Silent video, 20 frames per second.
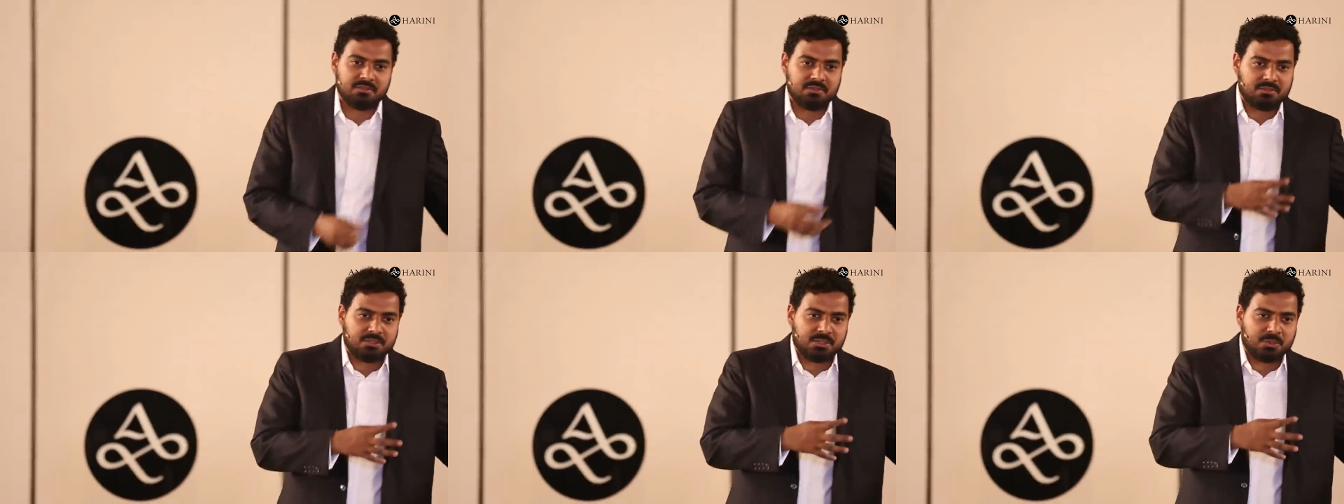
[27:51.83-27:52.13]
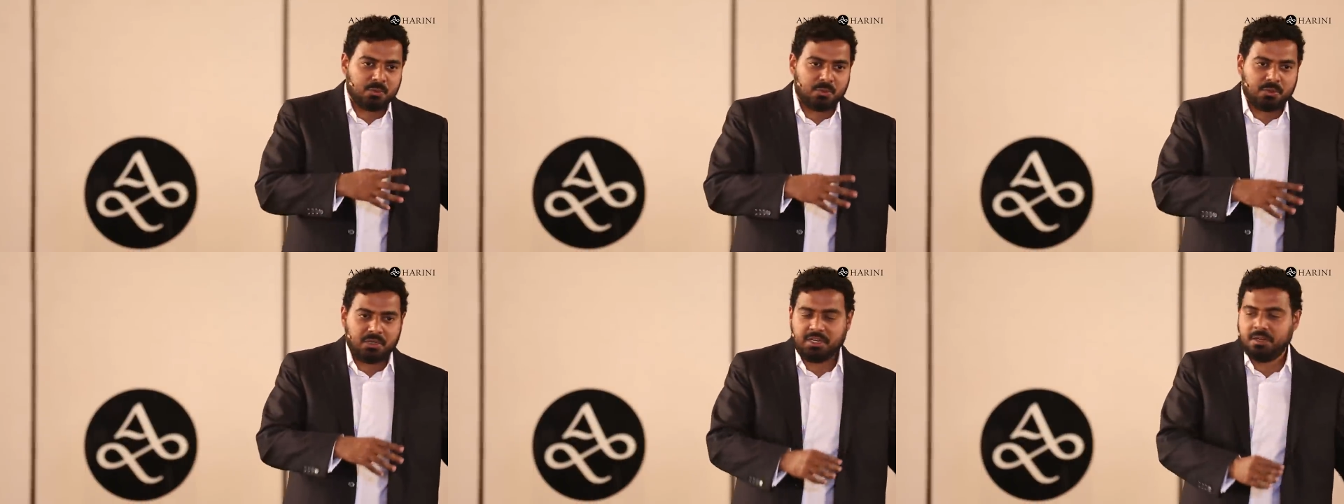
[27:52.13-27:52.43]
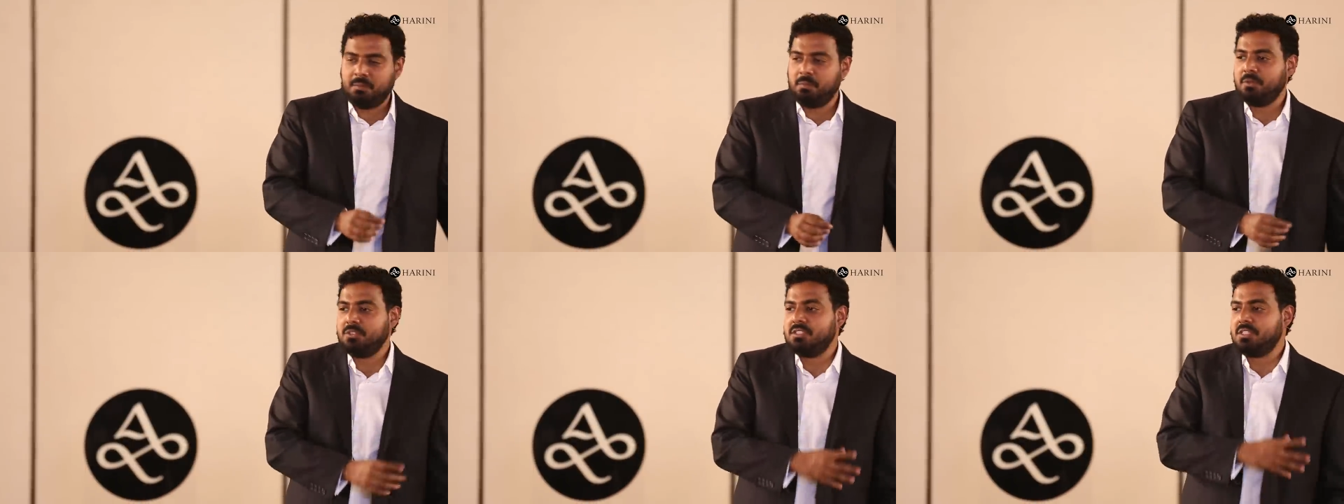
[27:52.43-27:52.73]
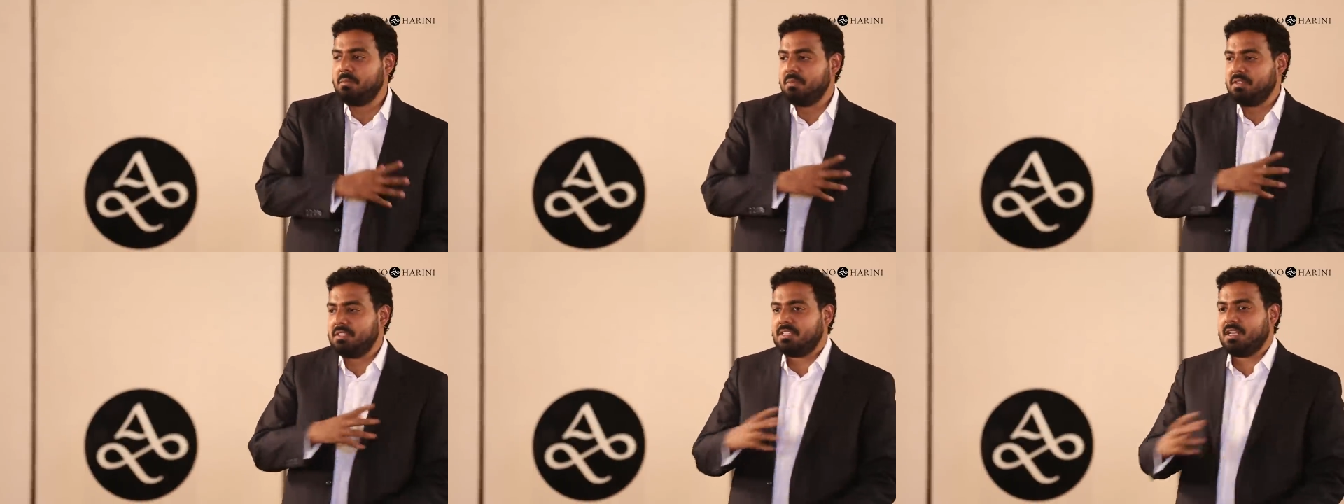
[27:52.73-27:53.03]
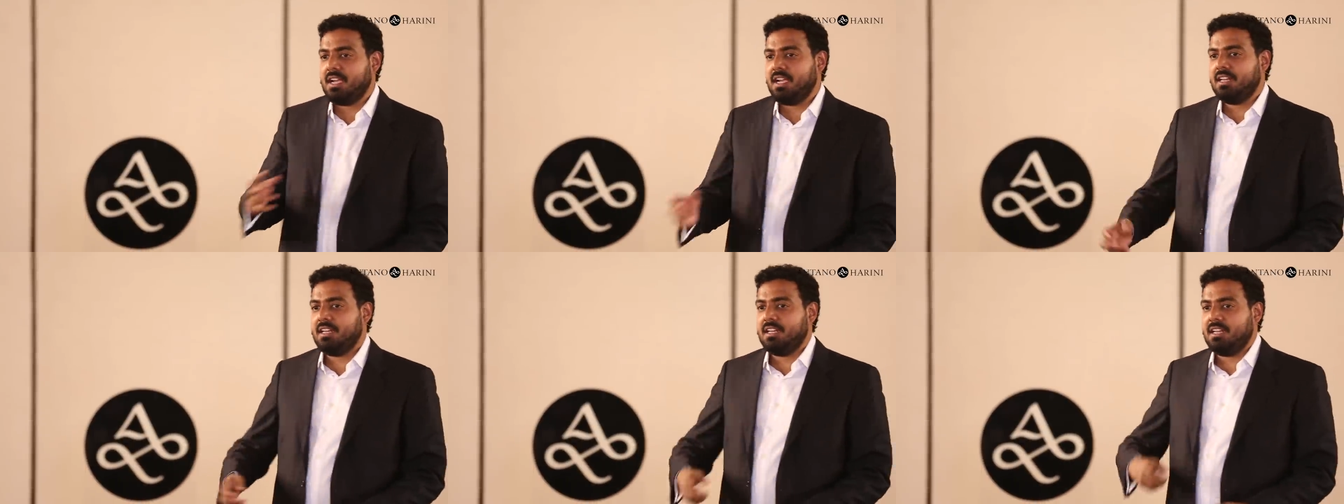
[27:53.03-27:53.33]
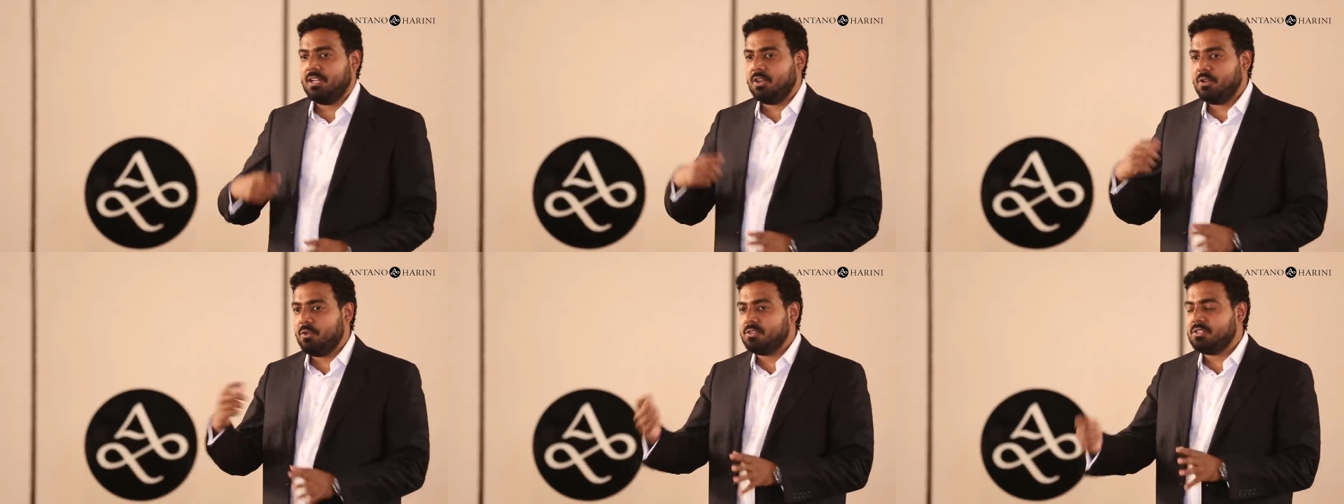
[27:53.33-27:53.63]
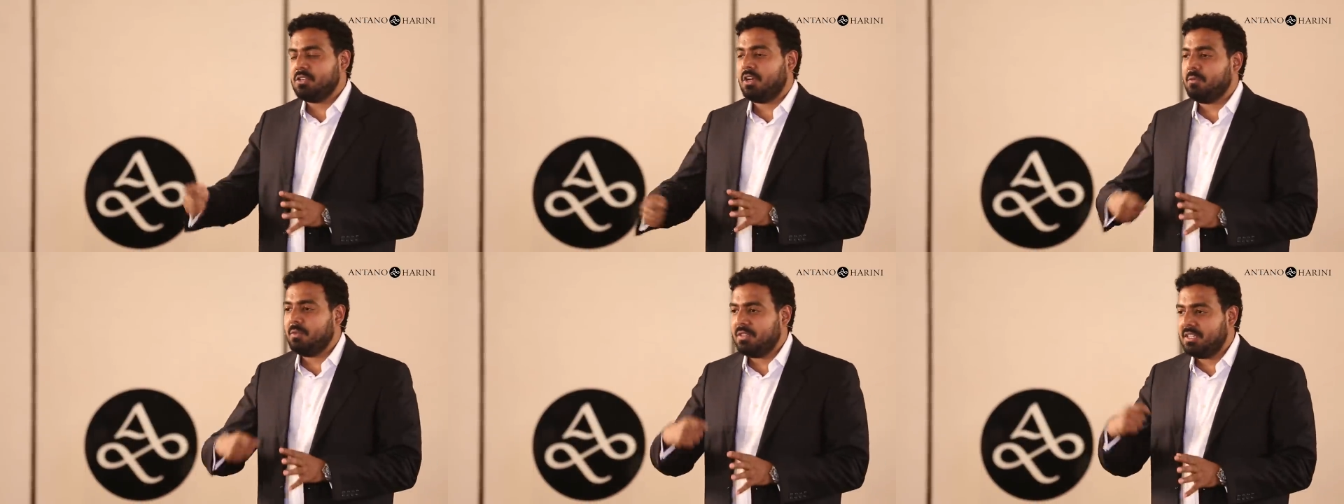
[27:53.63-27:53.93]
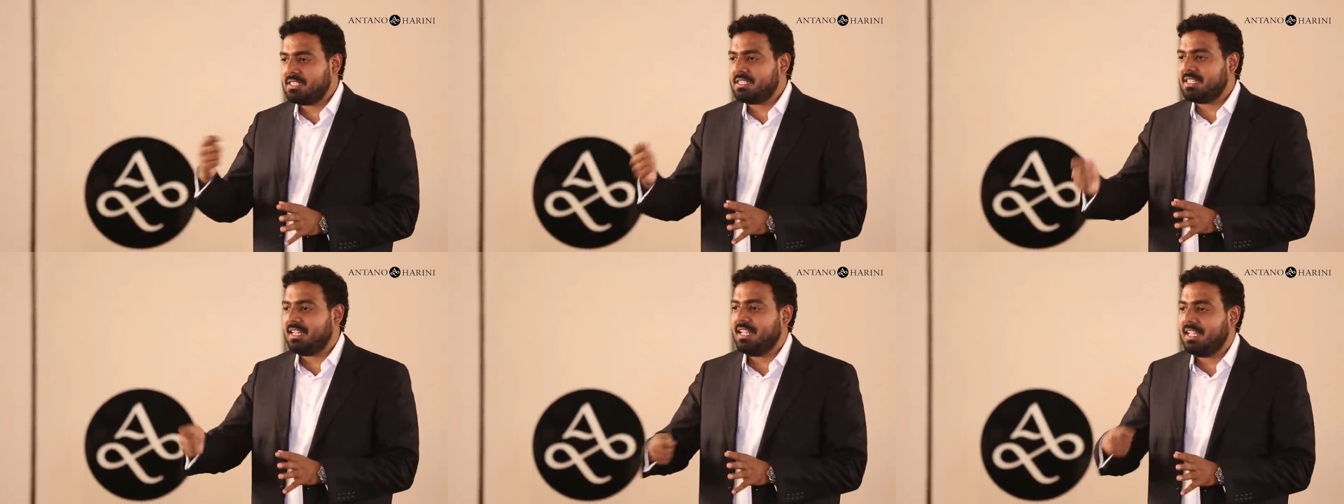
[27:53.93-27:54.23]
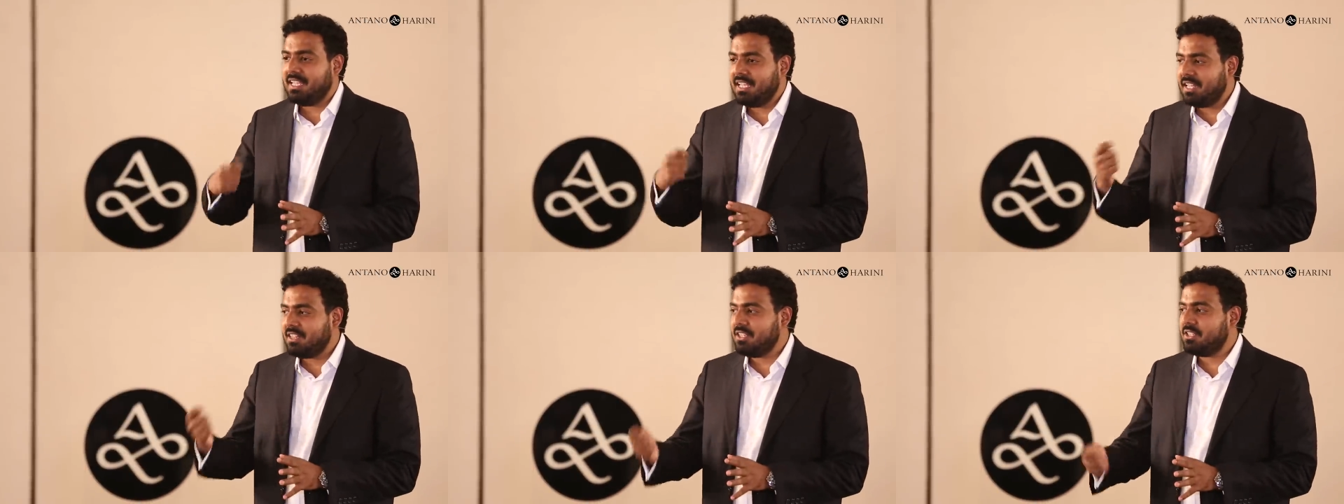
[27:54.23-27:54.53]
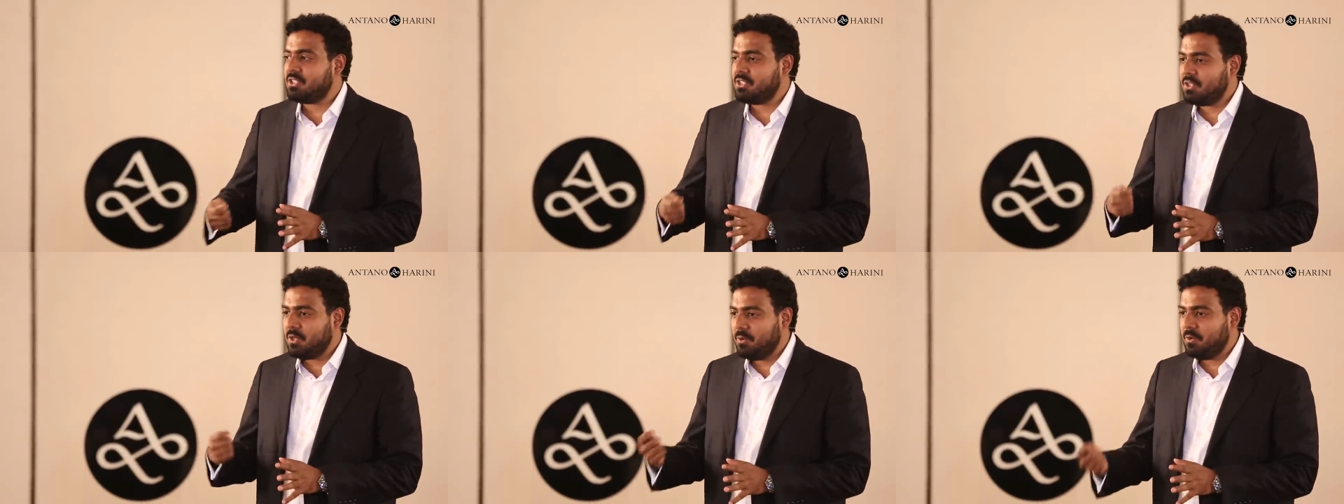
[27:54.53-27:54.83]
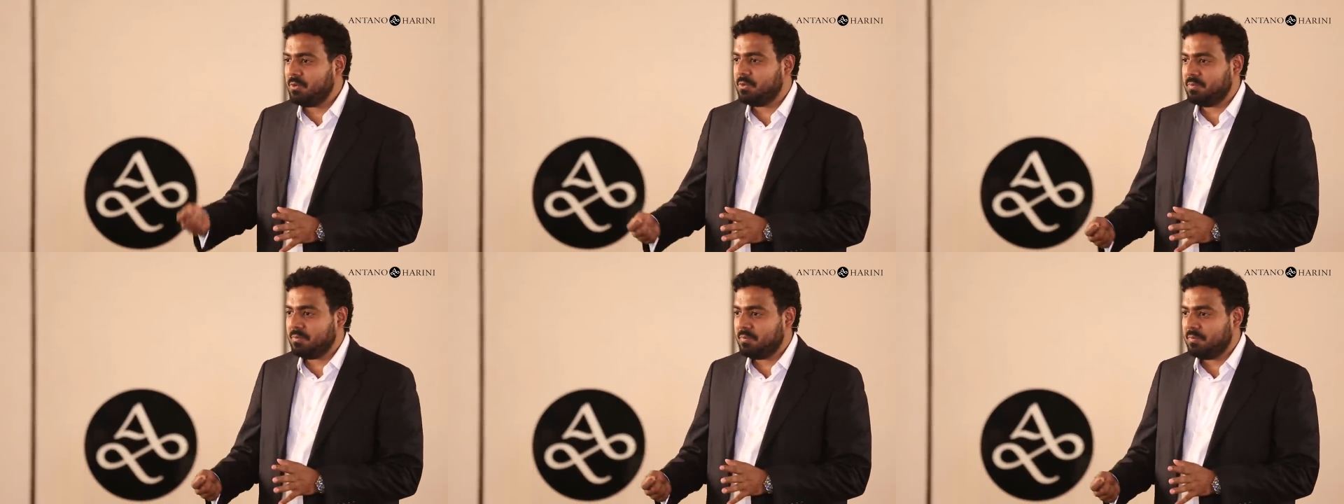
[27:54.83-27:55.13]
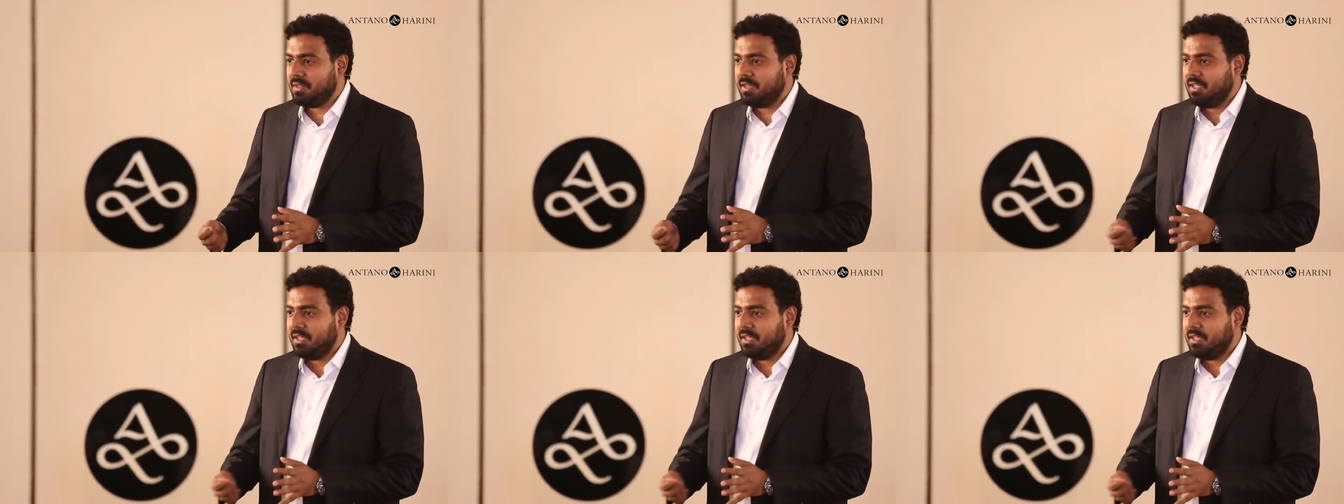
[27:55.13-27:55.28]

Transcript: sword and he puts them aside and he goes on with the sling and the stone.